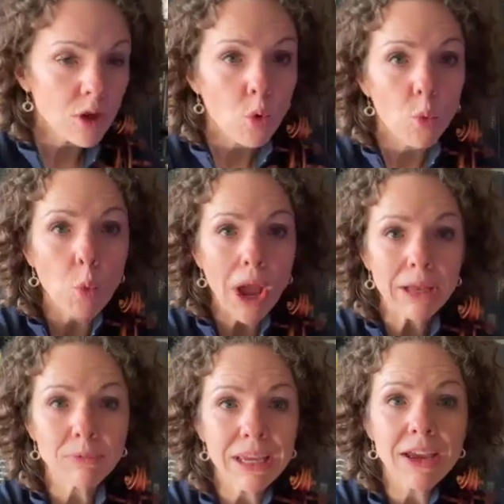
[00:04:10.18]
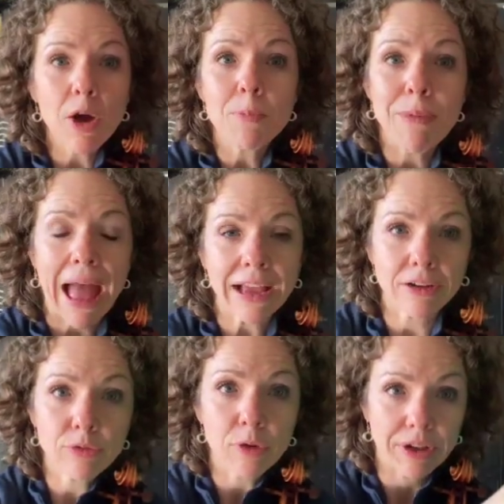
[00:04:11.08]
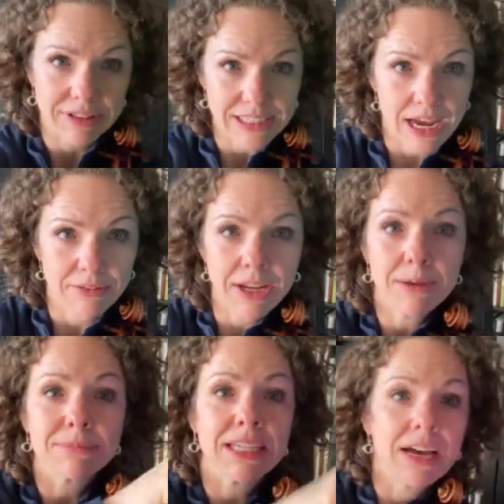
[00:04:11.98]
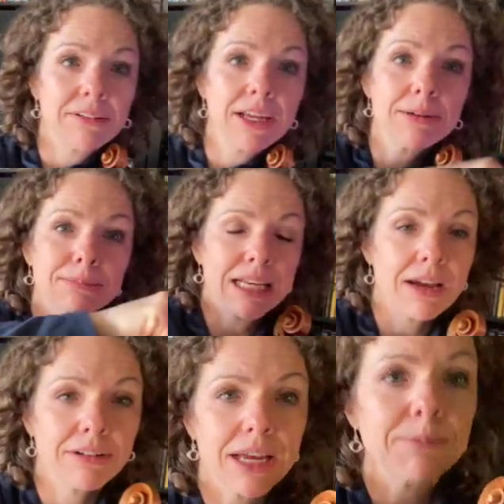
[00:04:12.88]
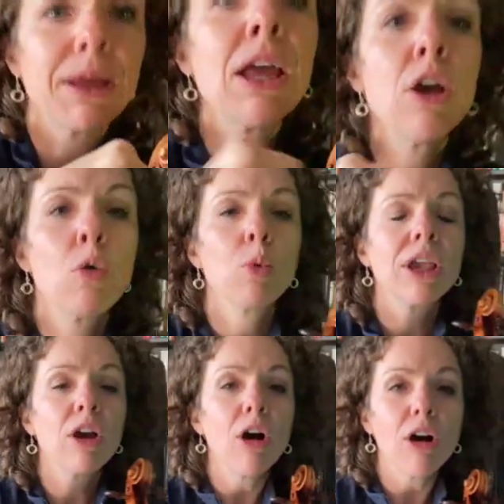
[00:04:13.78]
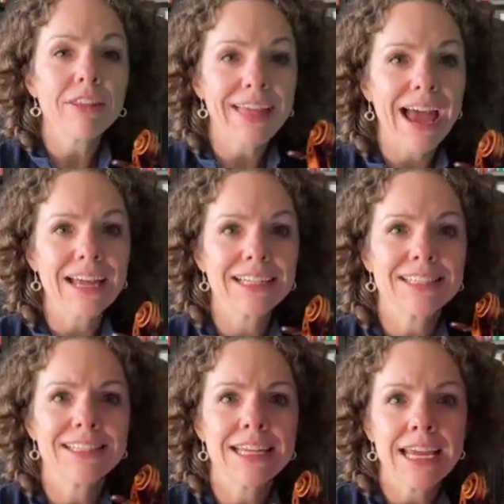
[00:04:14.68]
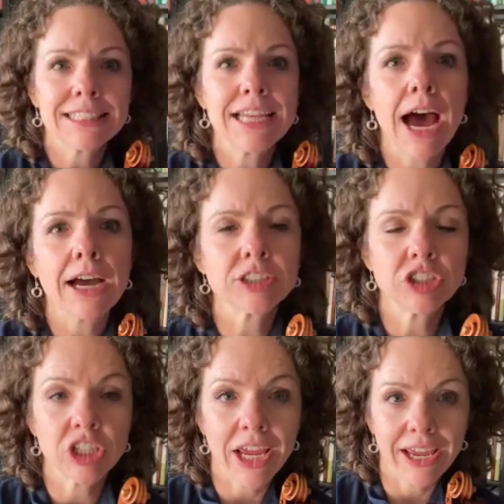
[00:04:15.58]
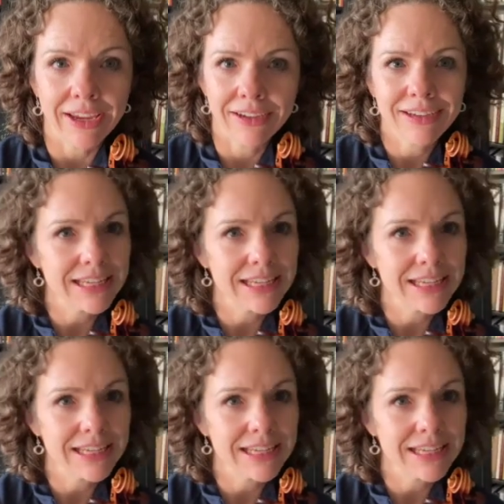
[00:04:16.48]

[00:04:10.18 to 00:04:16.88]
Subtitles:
When we go back and forth, down, up, down, up, down, up, we call that Detache.